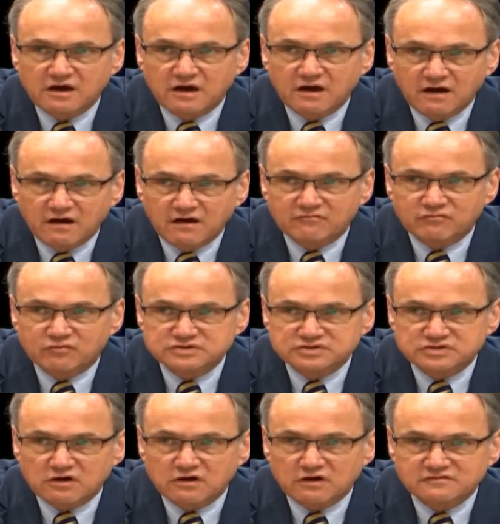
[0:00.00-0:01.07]
of
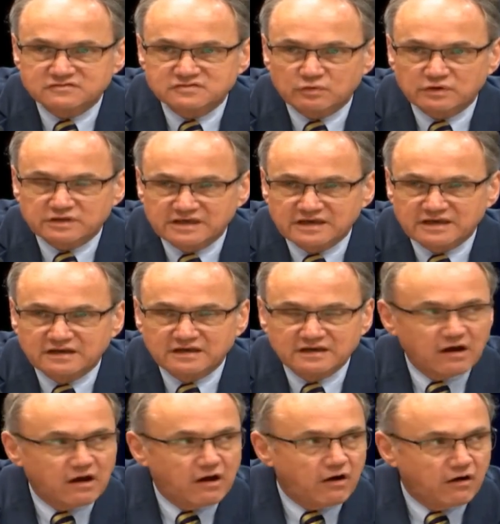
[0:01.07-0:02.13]
reserves within
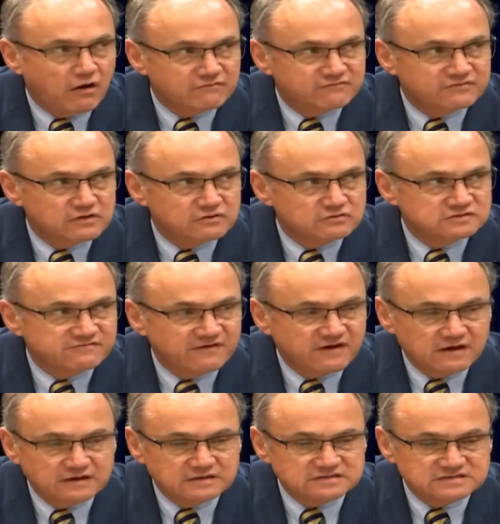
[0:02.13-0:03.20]
all of those
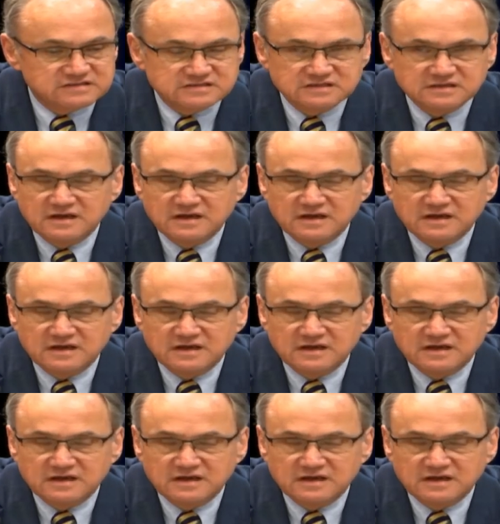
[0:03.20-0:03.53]
funds,